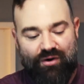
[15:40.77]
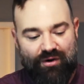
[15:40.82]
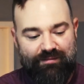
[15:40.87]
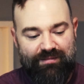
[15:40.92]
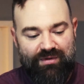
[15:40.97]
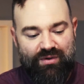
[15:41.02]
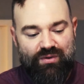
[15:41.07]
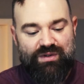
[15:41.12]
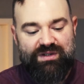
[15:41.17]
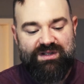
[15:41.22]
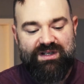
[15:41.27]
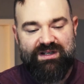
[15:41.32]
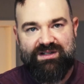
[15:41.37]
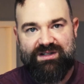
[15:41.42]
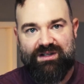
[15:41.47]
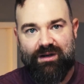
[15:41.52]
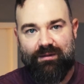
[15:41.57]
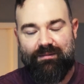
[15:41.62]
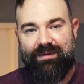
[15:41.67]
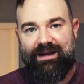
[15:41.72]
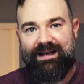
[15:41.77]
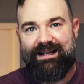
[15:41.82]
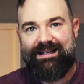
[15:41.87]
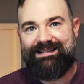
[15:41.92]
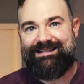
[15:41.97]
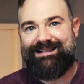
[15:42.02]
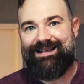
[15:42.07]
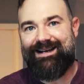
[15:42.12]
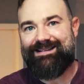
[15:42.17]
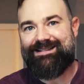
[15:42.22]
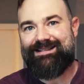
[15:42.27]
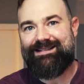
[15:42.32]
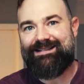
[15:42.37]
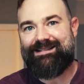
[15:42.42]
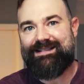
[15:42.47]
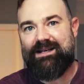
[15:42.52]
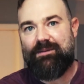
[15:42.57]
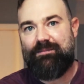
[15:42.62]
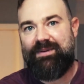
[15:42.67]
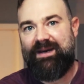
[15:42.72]
immune system
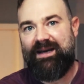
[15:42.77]
doesn't